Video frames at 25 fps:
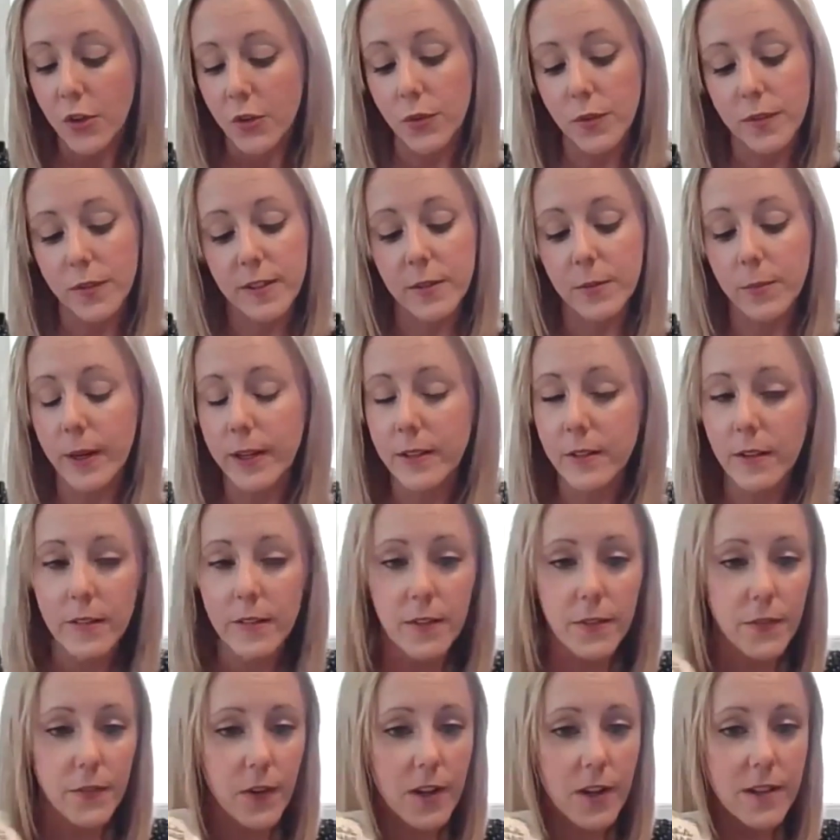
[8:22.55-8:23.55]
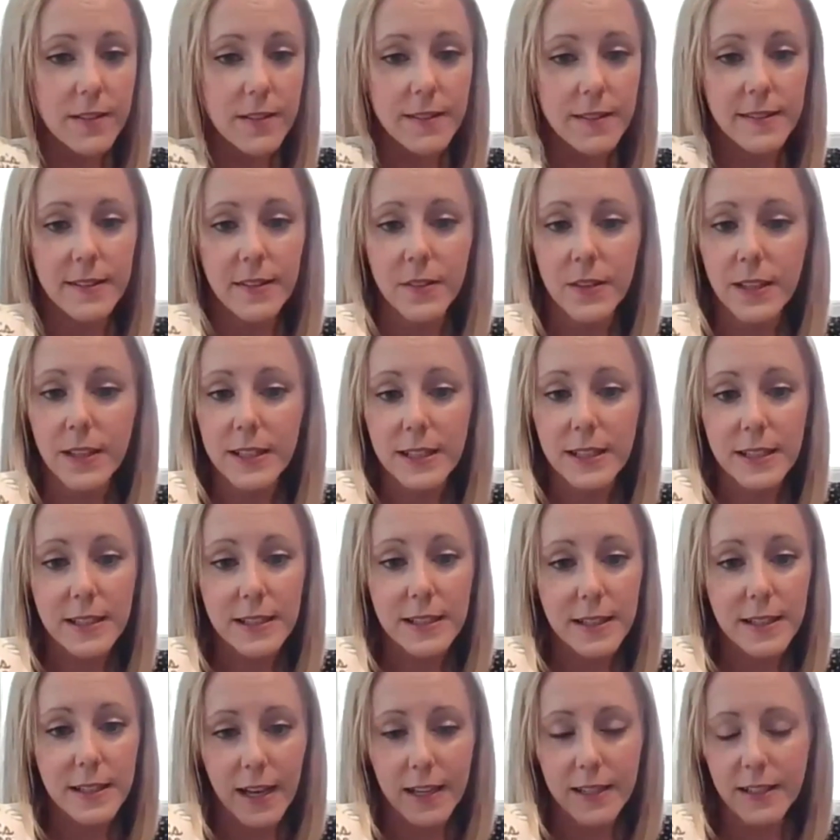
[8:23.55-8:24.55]
You'll see right on the front, still getting
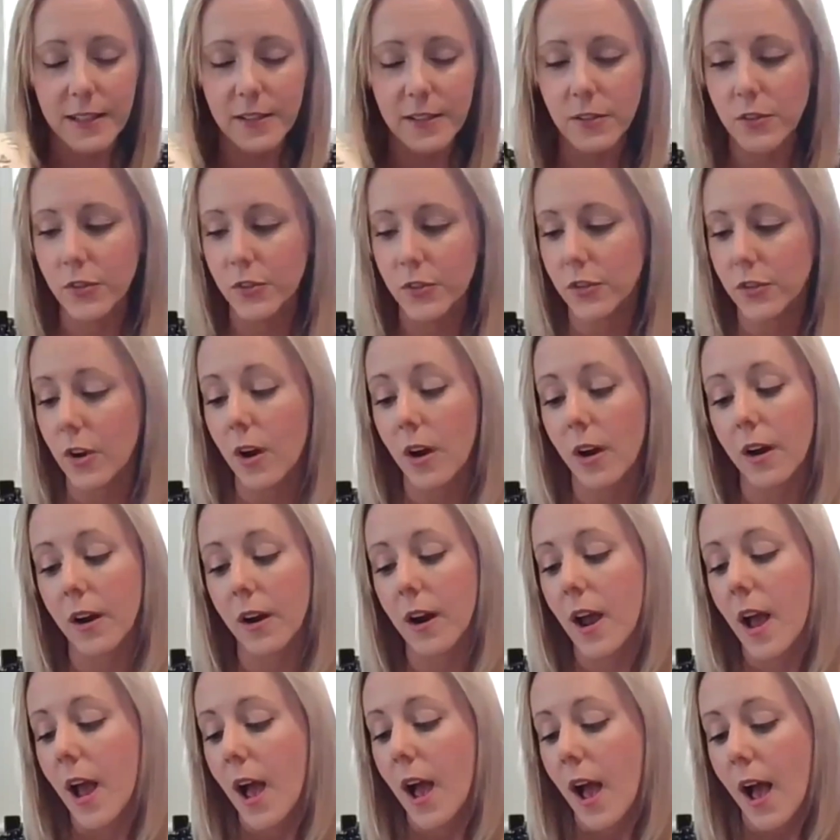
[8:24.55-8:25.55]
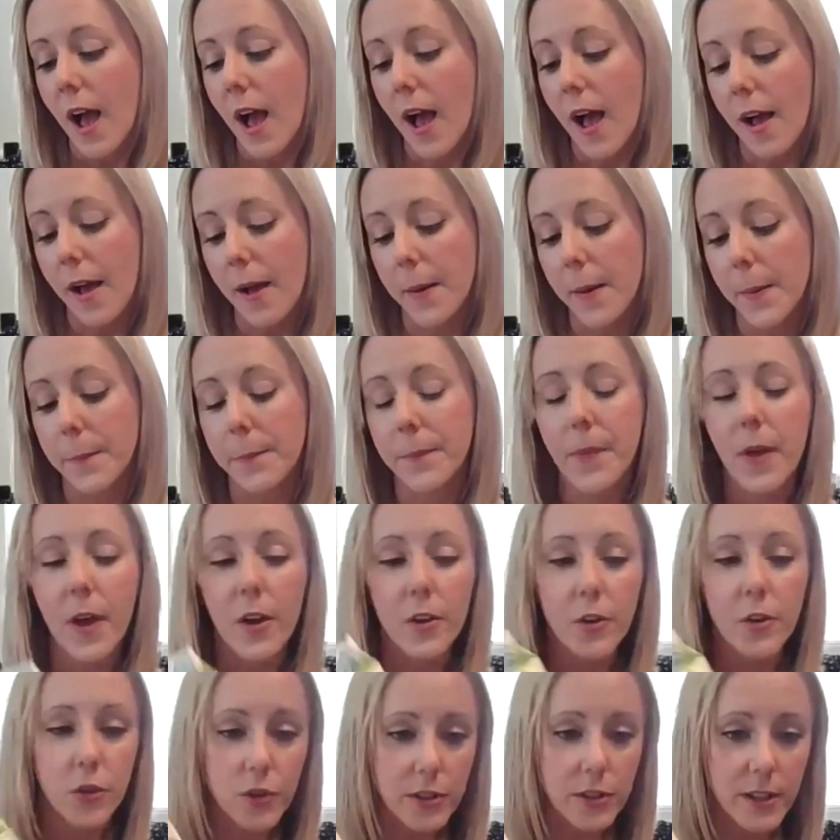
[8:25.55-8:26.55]
a guiding star.
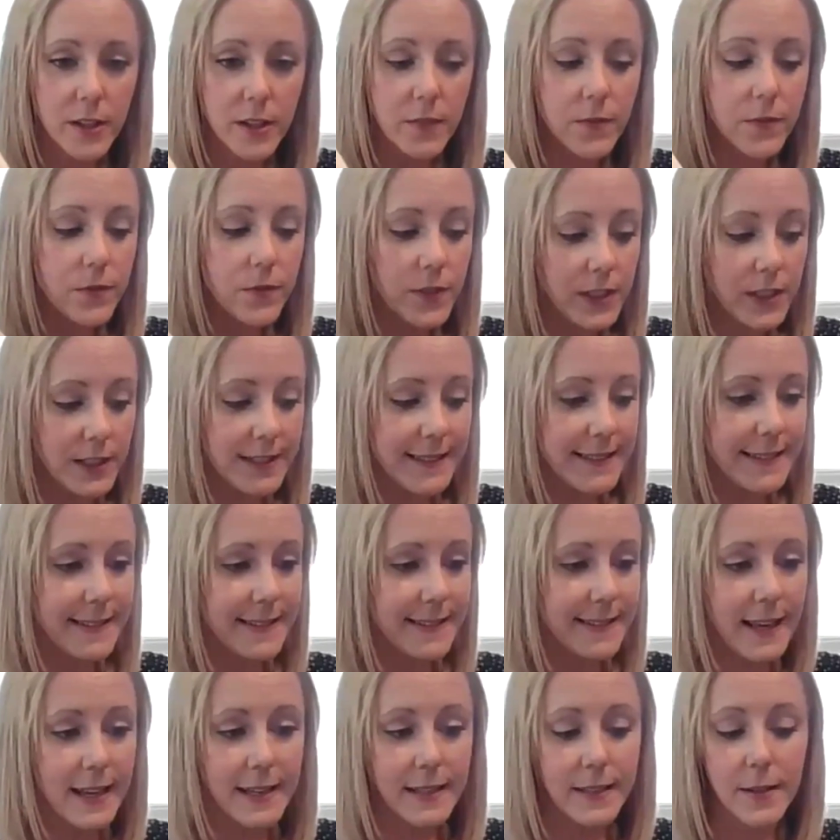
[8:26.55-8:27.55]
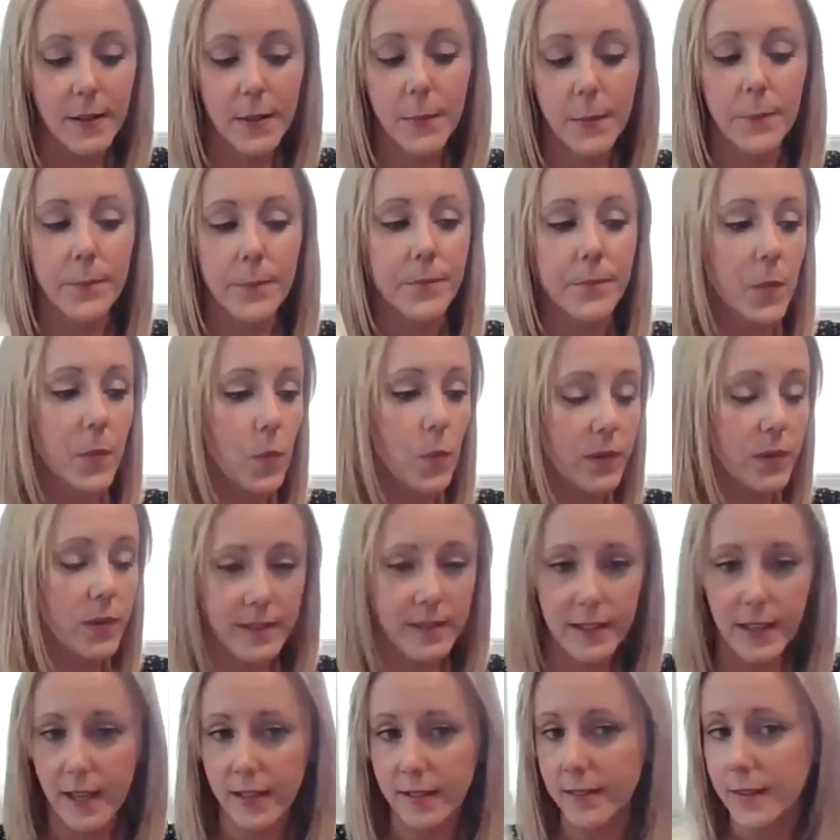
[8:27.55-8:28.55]
A good convenience item,
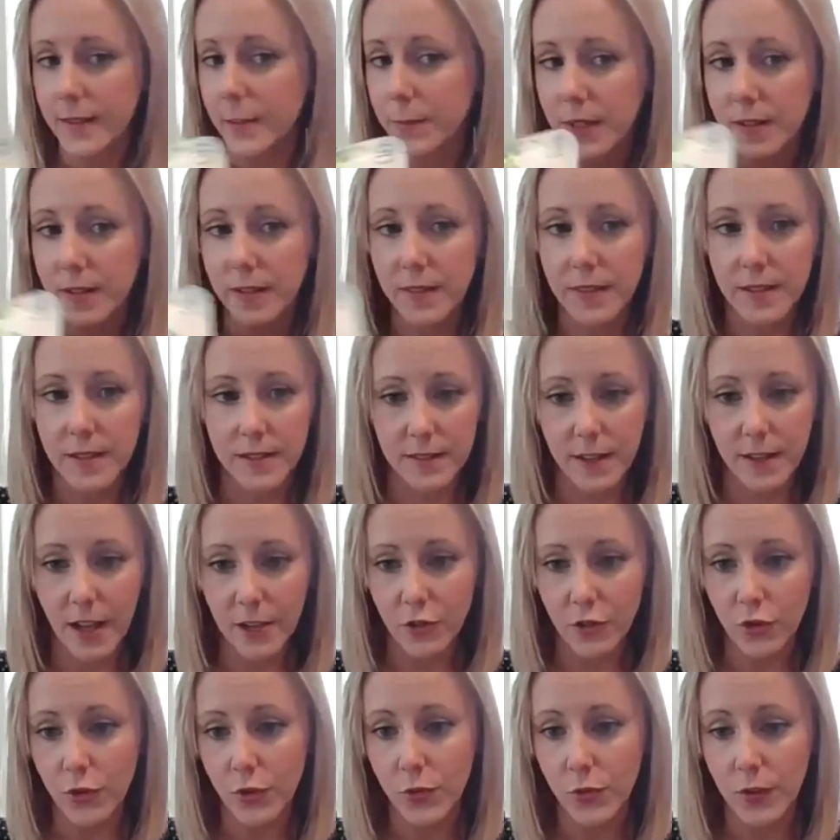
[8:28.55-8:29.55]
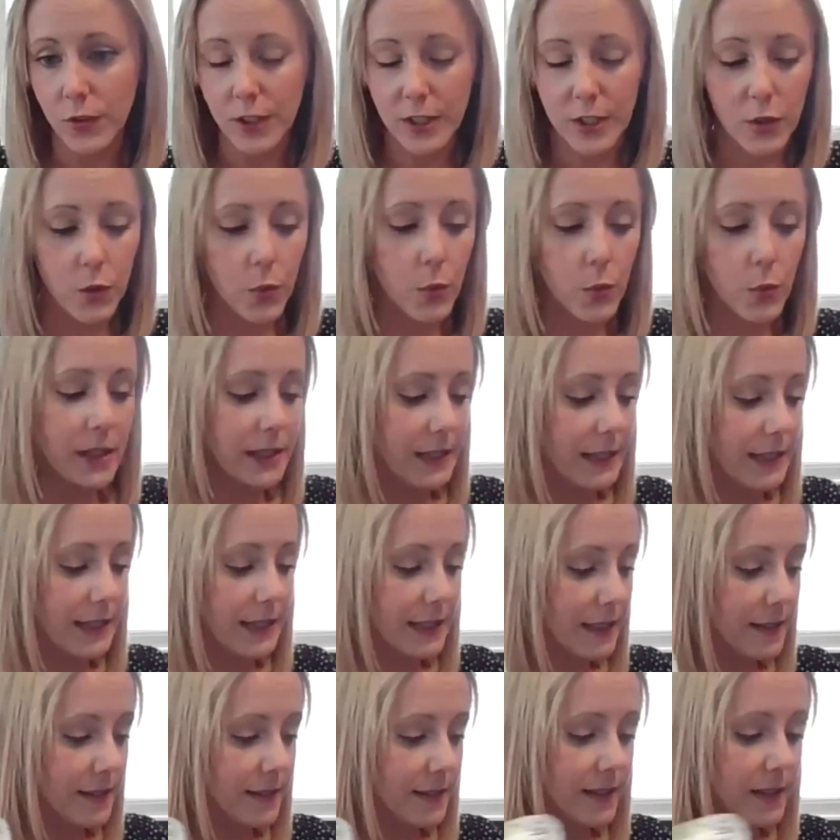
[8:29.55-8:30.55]
once again, to make these nachos very quick
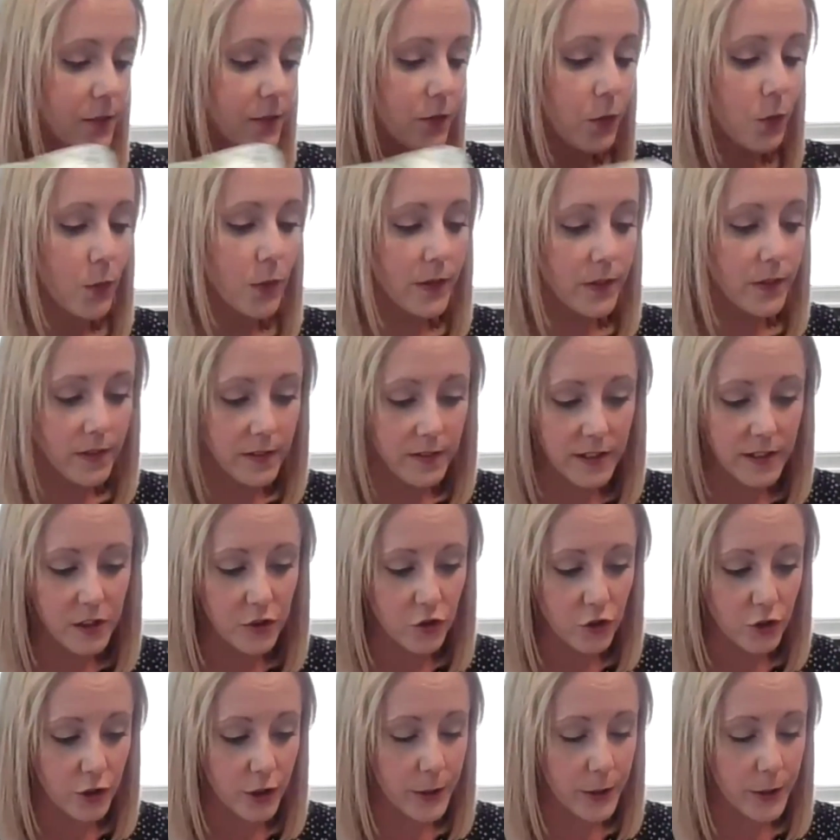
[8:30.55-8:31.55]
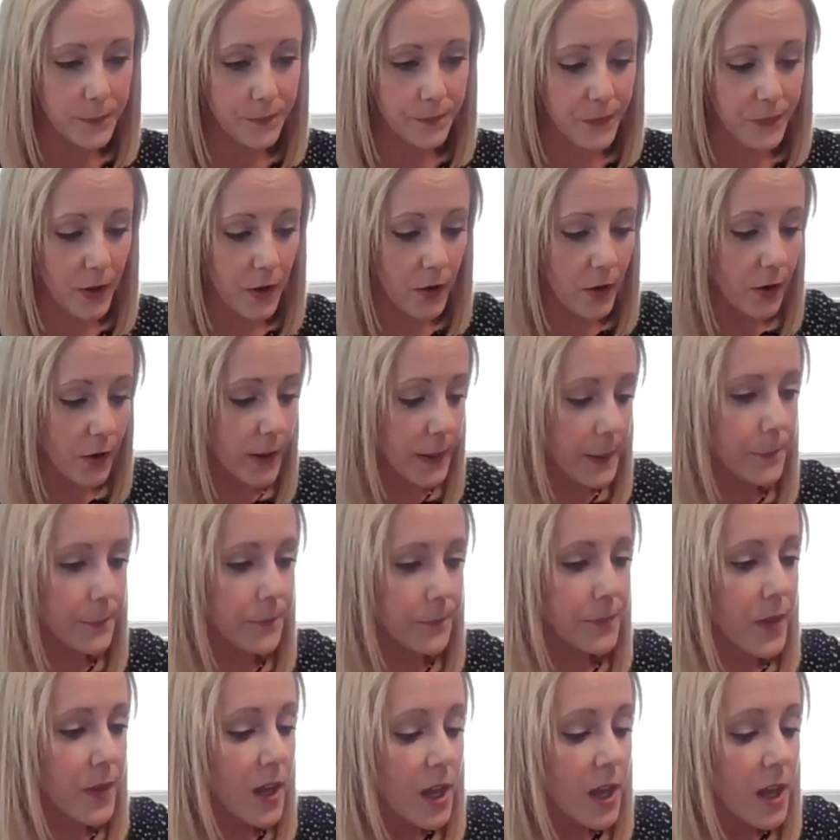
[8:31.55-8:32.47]
and easy for the teacher. All right.